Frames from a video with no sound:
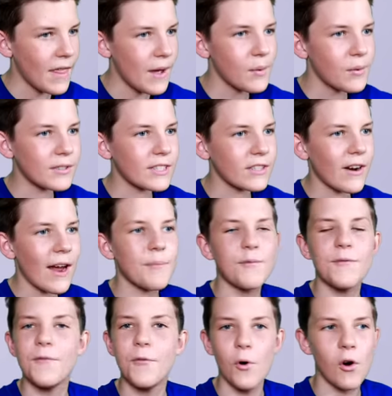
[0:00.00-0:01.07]
And then we want to grab
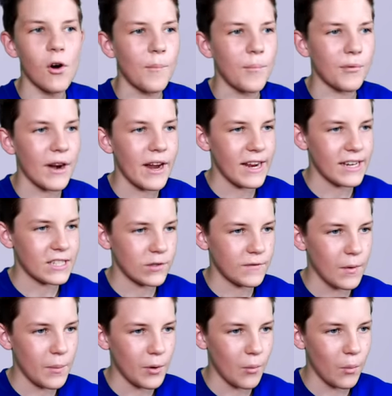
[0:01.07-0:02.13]
four bricks. So
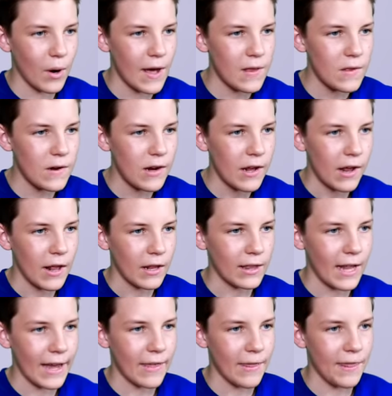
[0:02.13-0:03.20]
if we put one
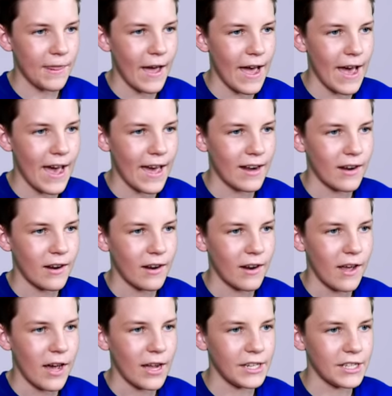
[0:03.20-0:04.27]
like that,
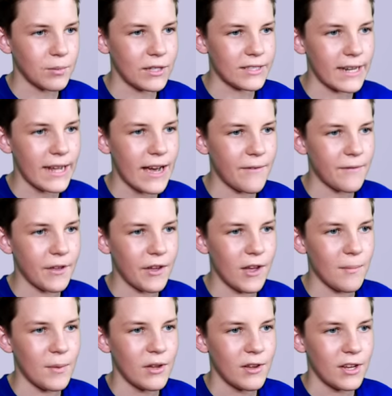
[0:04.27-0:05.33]
and you just want to have
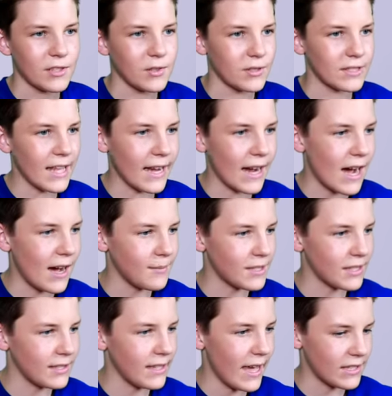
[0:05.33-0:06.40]
them so it's like
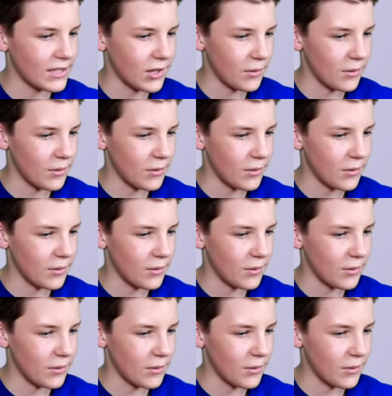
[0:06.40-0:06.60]
arms and legs.